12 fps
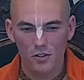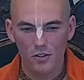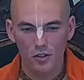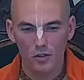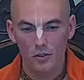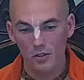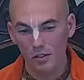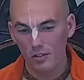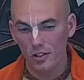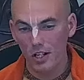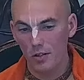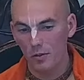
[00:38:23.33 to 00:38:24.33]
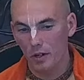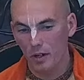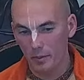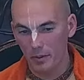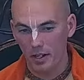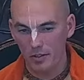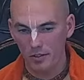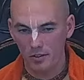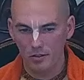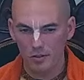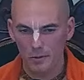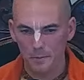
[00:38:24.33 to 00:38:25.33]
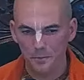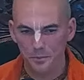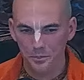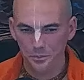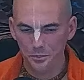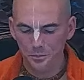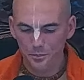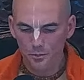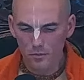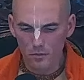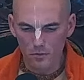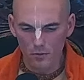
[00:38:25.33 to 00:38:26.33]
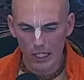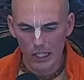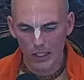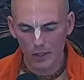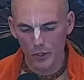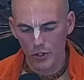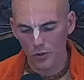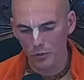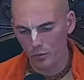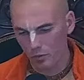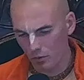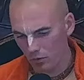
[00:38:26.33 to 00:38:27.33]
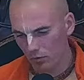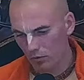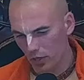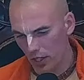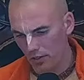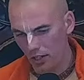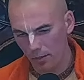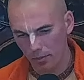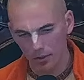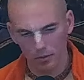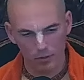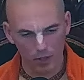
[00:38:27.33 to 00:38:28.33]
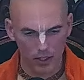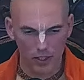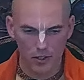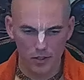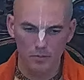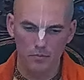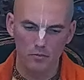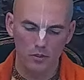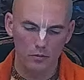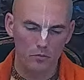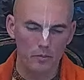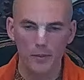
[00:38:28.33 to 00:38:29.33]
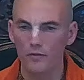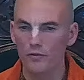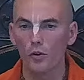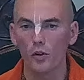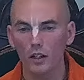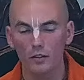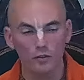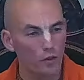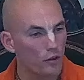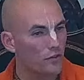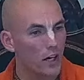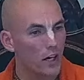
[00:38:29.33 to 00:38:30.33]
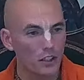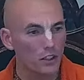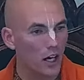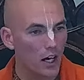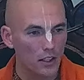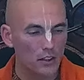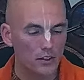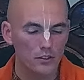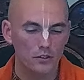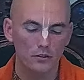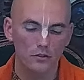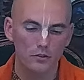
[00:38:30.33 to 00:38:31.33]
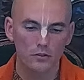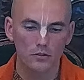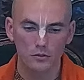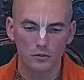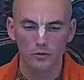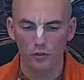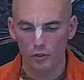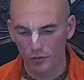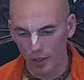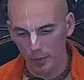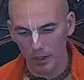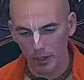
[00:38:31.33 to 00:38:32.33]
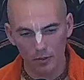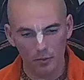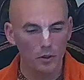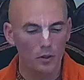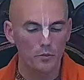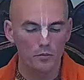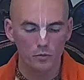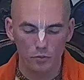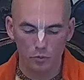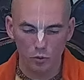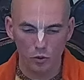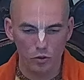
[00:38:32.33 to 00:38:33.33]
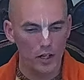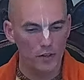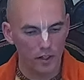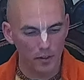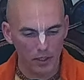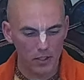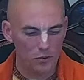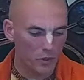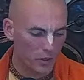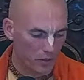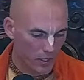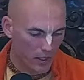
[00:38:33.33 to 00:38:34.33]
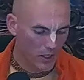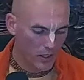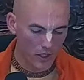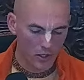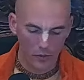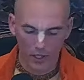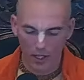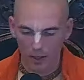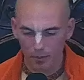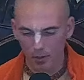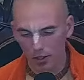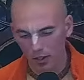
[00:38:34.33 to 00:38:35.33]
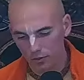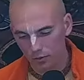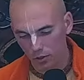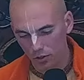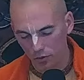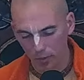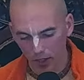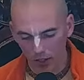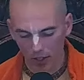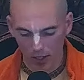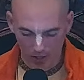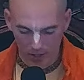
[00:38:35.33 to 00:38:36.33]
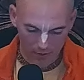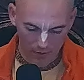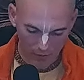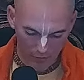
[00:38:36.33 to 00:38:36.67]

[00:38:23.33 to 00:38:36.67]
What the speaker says: So those are general recommendations. And we should raise up at least maybe 4 or 5 o'clock. For family, for those who have families, we here wake up, of course, for Mangalarti at